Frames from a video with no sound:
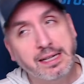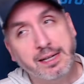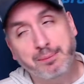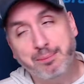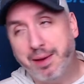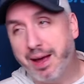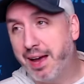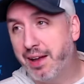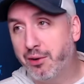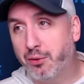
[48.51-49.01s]

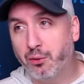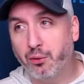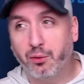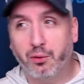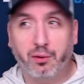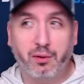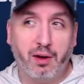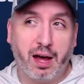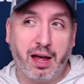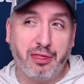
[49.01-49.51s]
Man,
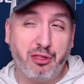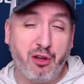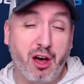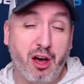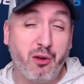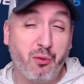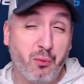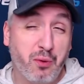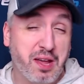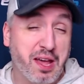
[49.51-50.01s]
I
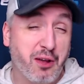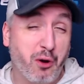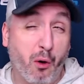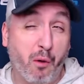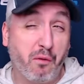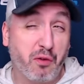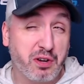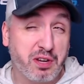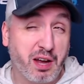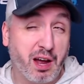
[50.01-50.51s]
thought we had
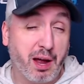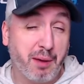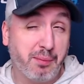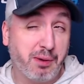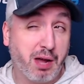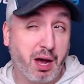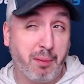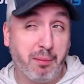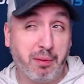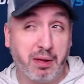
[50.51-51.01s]
overtime
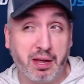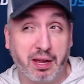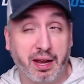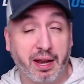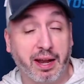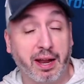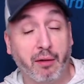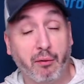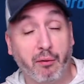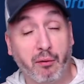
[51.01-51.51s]
coming
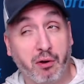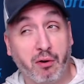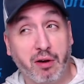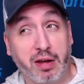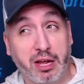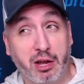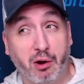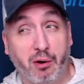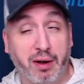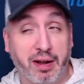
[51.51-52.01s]
in
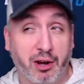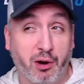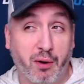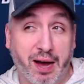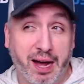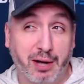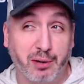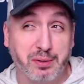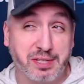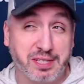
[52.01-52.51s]
Illinois and
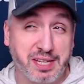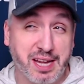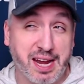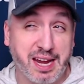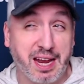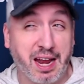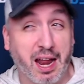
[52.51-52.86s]
Ohio State,